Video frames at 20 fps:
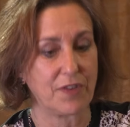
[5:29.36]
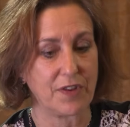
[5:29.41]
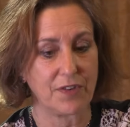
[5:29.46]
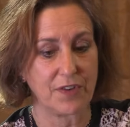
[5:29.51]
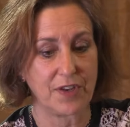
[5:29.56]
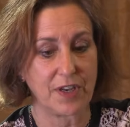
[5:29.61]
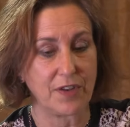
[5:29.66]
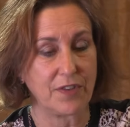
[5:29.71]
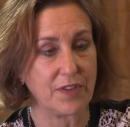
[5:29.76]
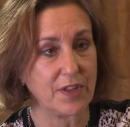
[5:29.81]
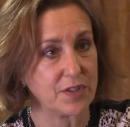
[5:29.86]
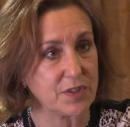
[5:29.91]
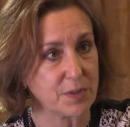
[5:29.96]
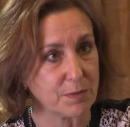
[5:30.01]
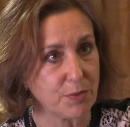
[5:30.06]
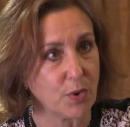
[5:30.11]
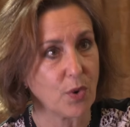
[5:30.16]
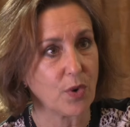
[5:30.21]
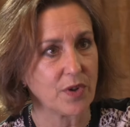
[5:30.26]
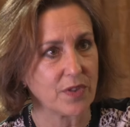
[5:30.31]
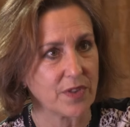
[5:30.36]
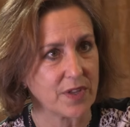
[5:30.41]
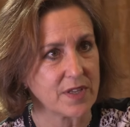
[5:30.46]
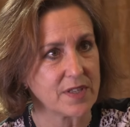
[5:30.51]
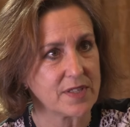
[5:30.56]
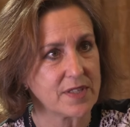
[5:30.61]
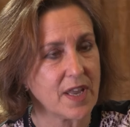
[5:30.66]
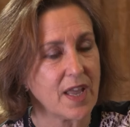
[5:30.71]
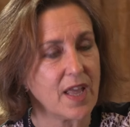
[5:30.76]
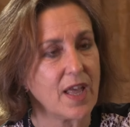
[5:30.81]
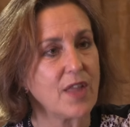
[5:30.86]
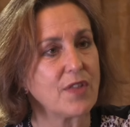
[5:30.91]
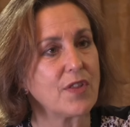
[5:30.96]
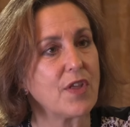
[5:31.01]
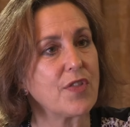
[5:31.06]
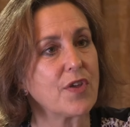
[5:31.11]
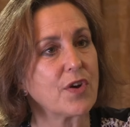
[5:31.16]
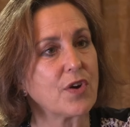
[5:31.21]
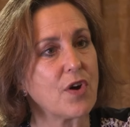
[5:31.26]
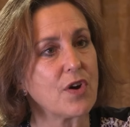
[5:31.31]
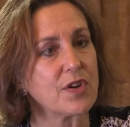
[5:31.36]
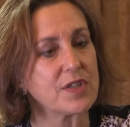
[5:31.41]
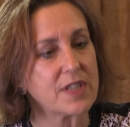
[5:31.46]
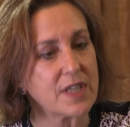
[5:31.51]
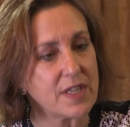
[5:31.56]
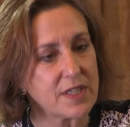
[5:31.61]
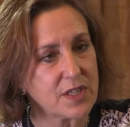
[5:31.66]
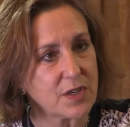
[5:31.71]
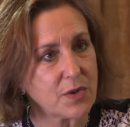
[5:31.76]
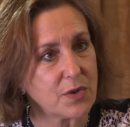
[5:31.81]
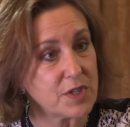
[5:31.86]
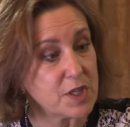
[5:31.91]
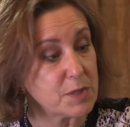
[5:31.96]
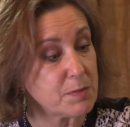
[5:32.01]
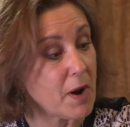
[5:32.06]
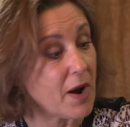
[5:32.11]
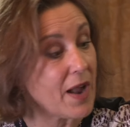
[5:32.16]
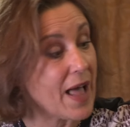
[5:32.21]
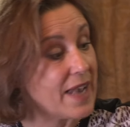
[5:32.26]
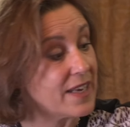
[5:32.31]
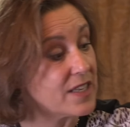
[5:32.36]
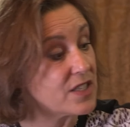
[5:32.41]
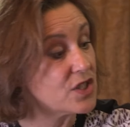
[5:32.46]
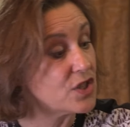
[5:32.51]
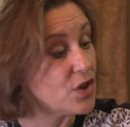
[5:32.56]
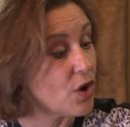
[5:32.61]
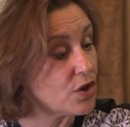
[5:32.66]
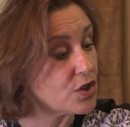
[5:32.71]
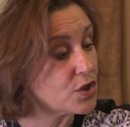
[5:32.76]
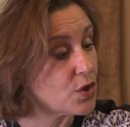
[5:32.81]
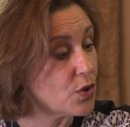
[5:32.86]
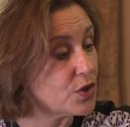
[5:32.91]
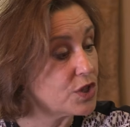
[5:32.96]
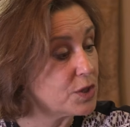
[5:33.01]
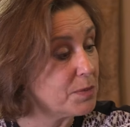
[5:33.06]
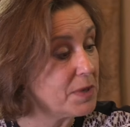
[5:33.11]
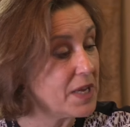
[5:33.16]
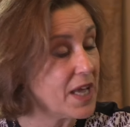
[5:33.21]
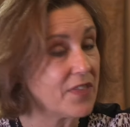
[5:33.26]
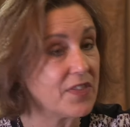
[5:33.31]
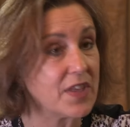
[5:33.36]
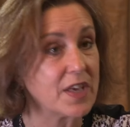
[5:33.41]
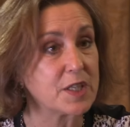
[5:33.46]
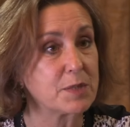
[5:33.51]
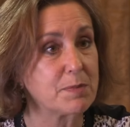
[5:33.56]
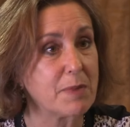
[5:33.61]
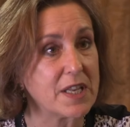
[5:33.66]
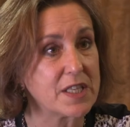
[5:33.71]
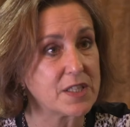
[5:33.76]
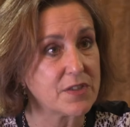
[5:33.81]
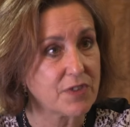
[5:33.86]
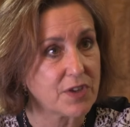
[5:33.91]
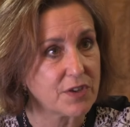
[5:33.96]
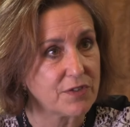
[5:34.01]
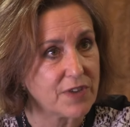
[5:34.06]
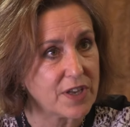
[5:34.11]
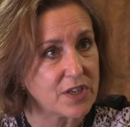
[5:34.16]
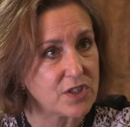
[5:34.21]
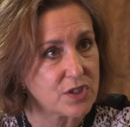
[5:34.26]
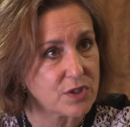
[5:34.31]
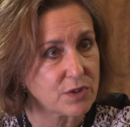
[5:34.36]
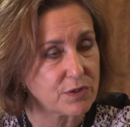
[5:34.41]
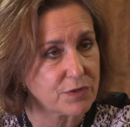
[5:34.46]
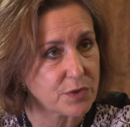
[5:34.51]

indeed they support this, that the cost isn't going to spiral and it's not going to be at the expense of conventional